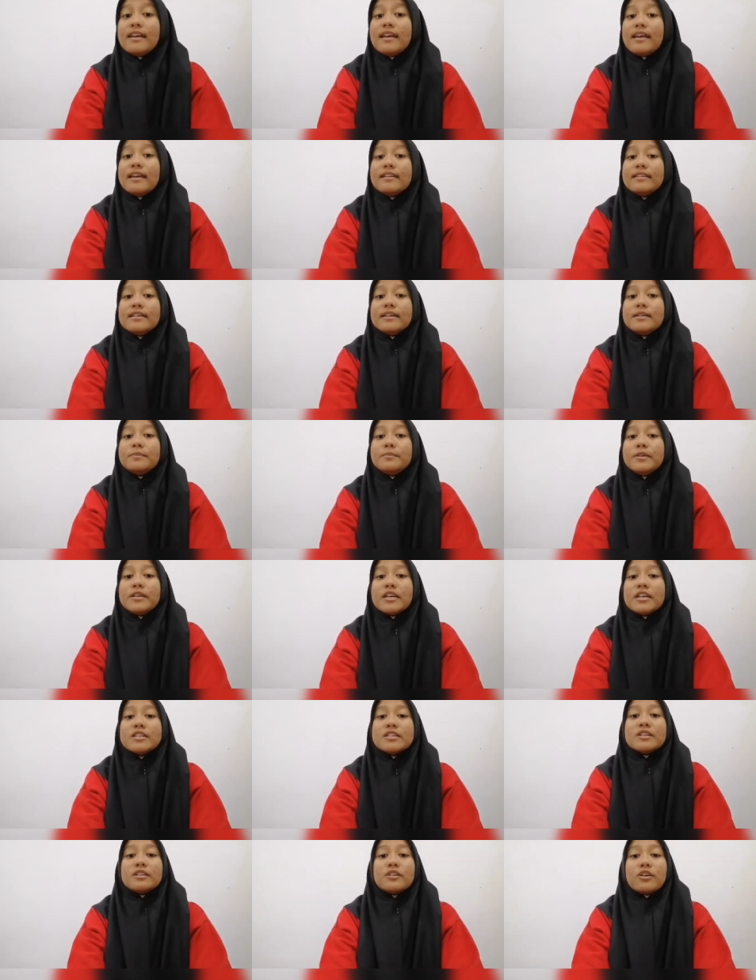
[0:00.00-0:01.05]
and the
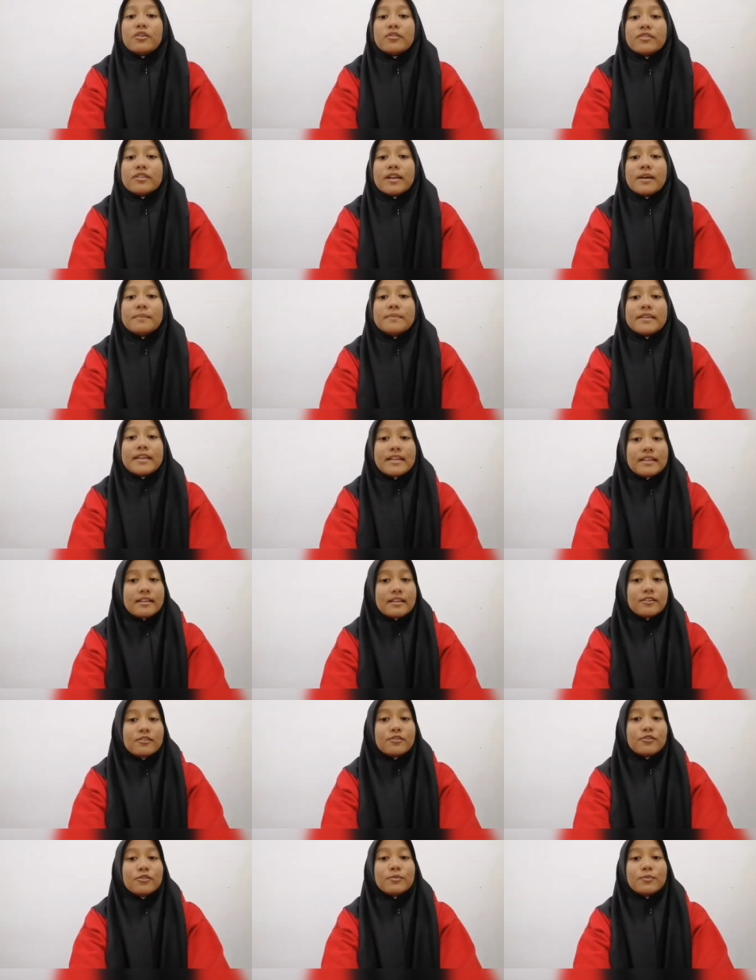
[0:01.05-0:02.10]
application of some
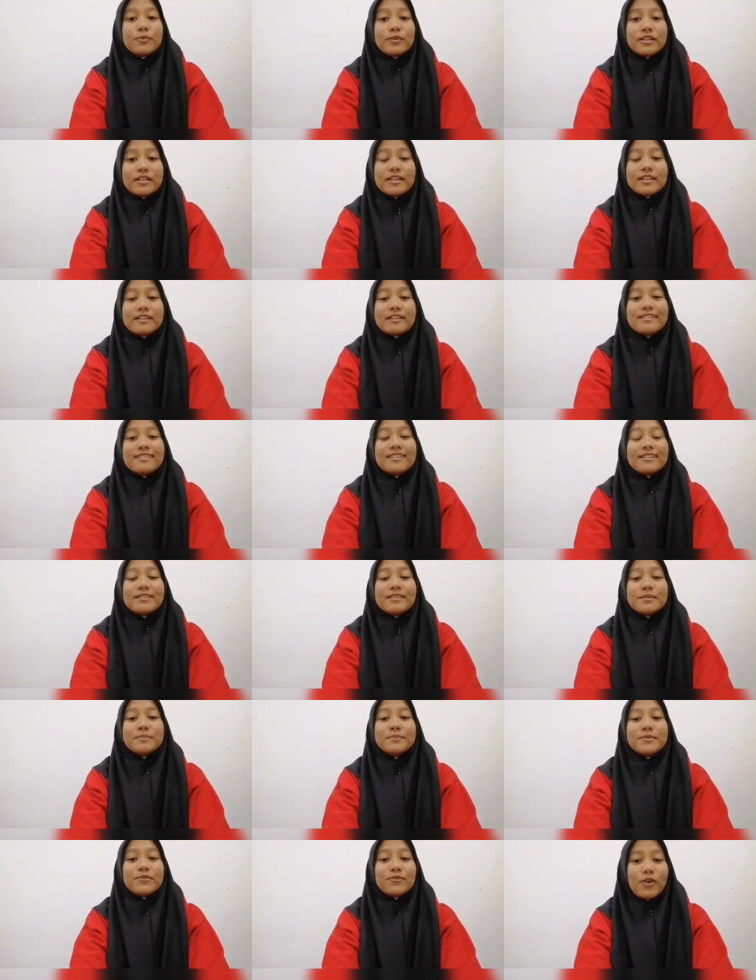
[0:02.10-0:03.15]
techniques to predict the
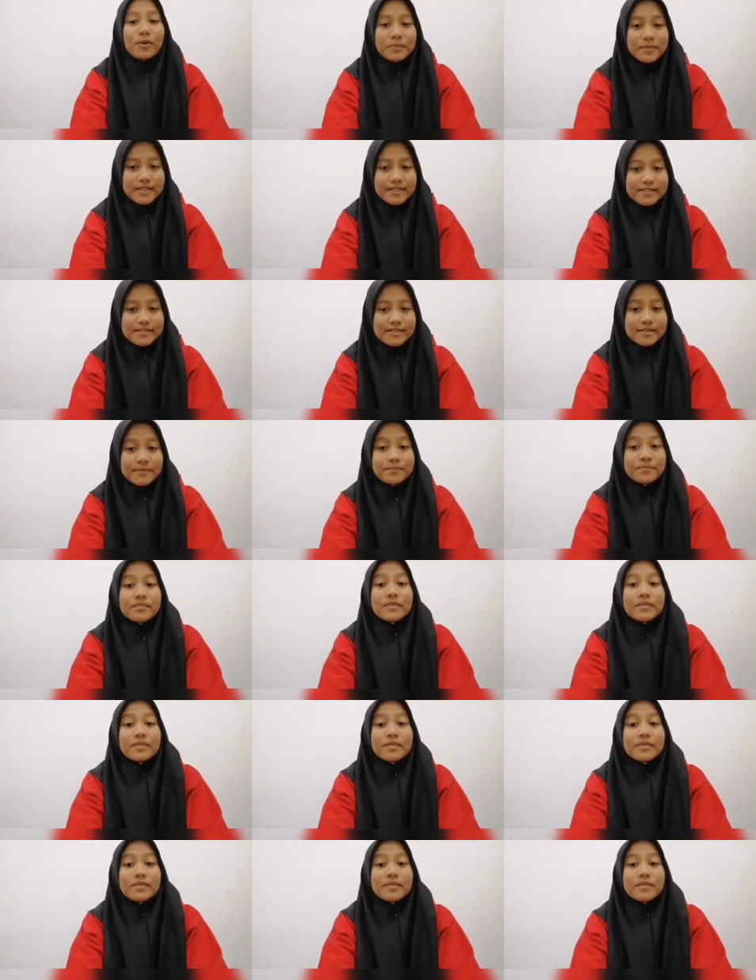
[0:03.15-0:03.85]
system performance.